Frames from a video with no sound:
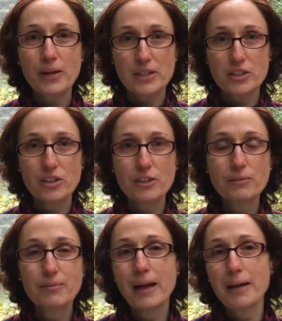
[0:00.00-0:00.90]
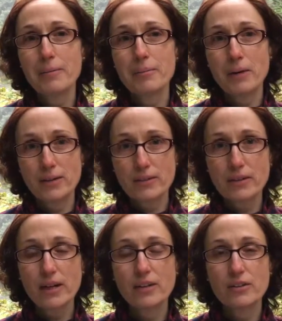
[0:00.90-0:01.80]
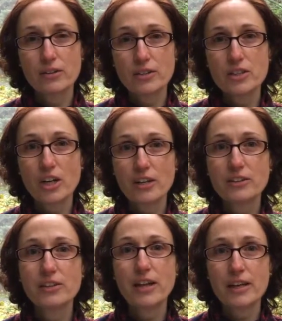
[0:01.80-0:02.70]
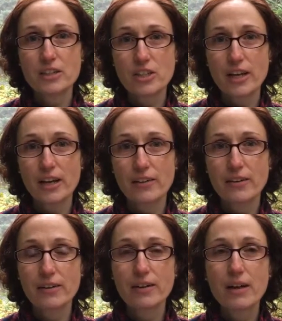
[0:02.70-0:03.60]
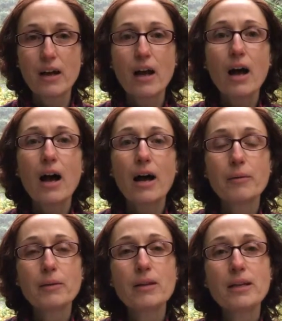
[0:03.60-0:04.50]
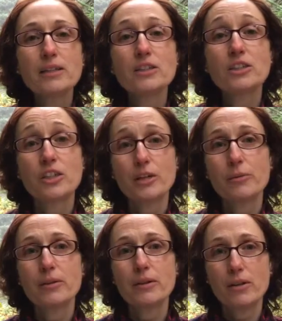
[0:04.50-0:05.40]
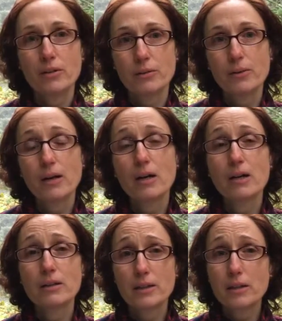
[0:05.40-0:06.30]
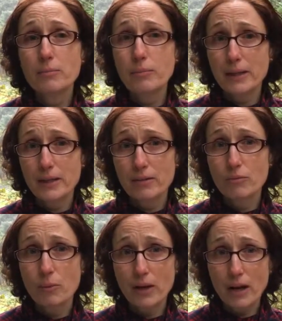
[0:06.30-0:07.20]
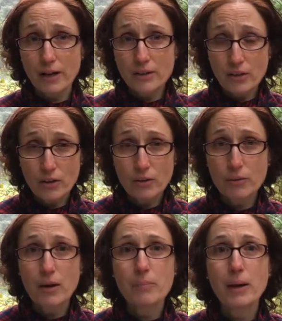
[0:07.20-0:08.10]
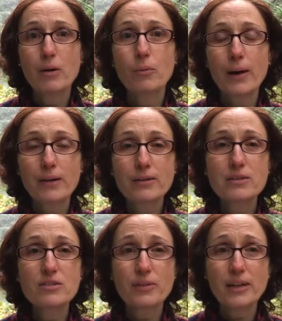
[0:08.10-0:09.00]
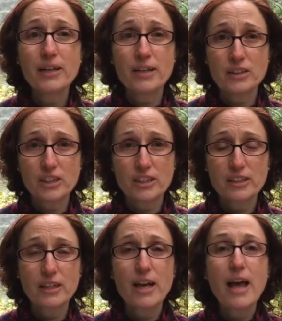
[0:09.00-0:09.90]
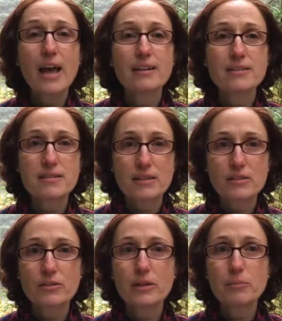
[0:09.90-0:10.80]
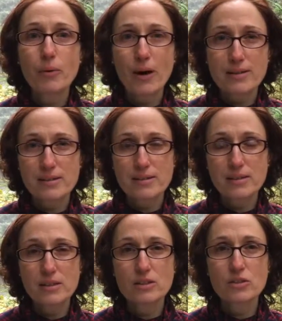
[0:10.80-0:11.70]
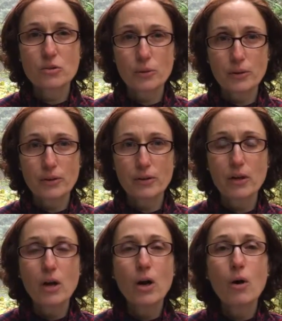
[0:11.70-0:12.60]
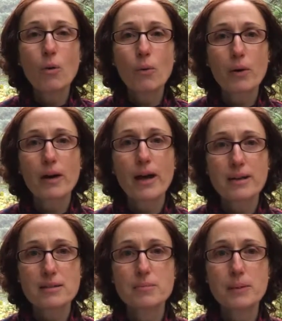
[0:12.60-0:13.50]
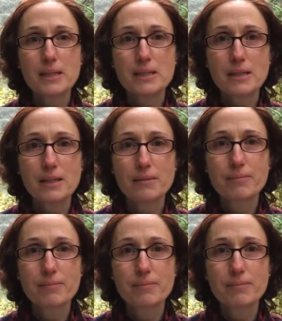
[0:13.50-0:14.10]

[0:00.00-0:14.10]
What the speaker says: Rachel. I'm a mother and early childhood educator. I would like to share with you a little bit of what I know about wireless radiation and sensory processing disorder, or SPD.